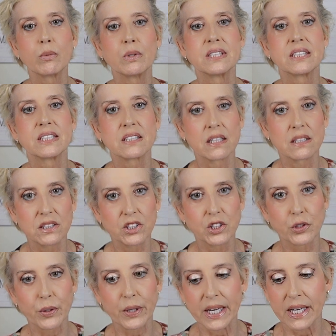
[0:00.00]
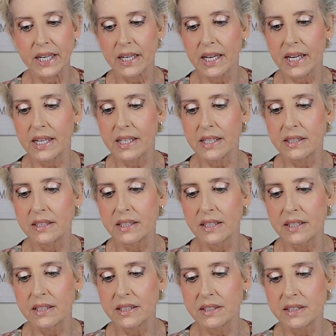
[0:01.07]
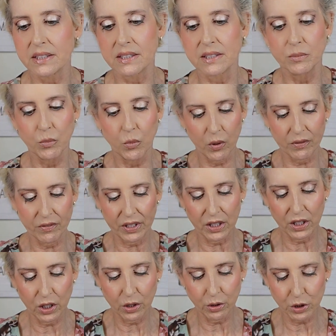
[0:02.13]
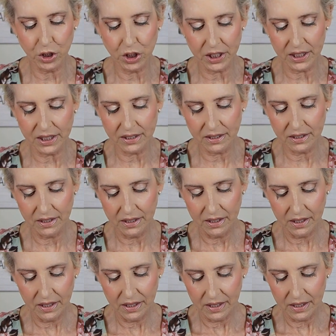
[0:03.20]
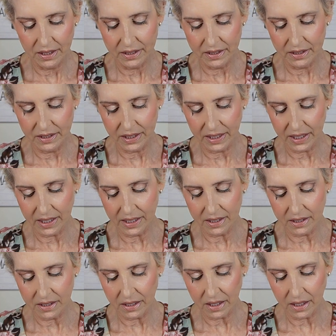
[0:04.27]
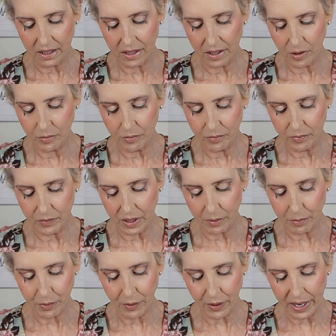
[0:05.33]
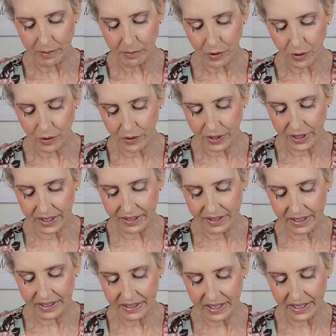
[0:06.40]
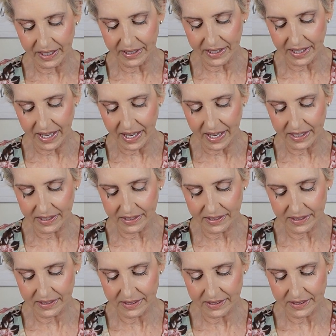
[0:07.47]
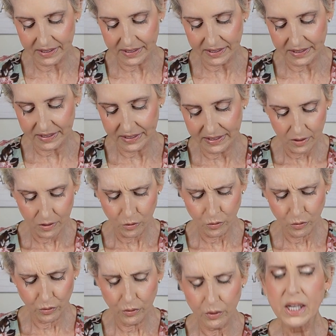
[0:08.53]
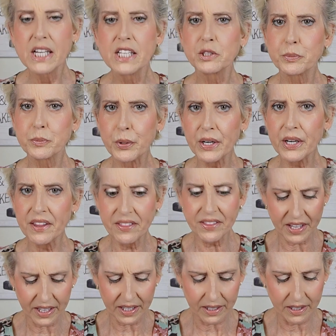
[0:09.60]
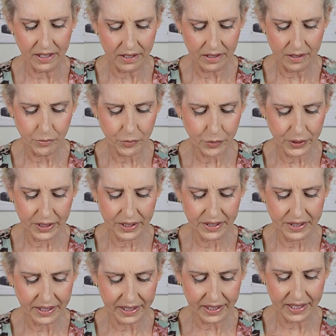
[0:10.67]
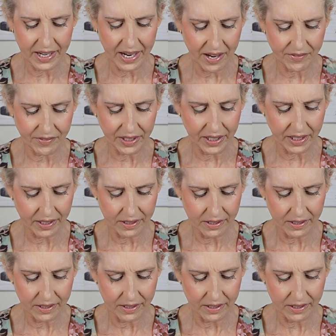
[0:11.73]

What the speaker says: with sunscreen, and this is more of a lotion than a primer or anything like that. Ooh, it's pretty thick and heavy,